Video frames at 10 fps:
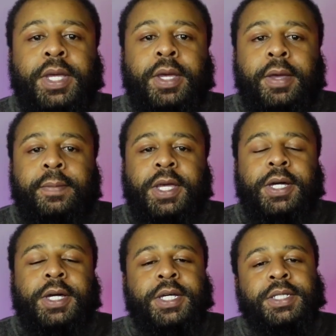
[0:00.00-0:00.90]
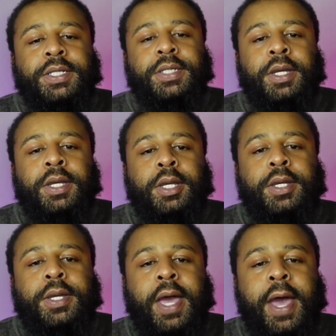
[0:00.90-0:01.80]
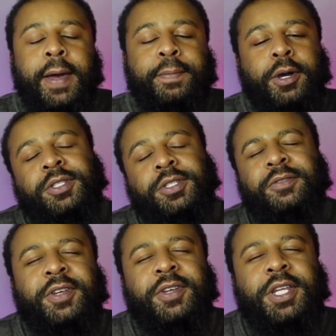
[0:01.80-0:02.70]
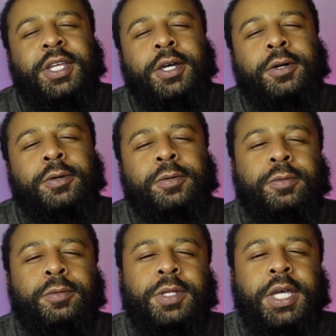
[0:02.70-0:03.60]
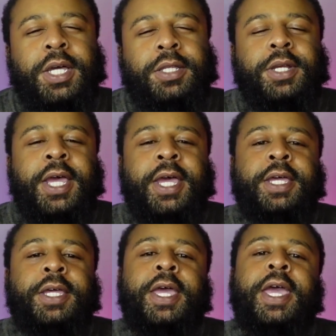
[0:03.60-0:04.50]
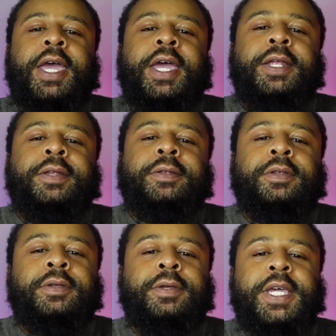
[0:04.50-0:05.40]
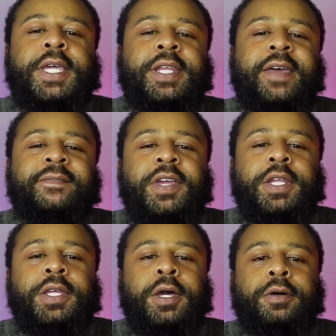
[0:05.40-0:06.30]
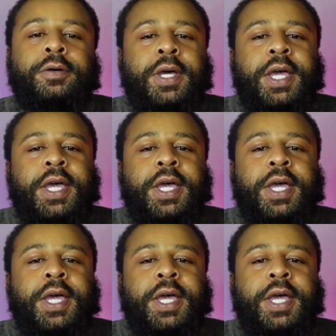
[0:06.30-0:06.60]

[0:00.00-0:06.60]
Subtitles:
Because I posted a video the other day, and in that video,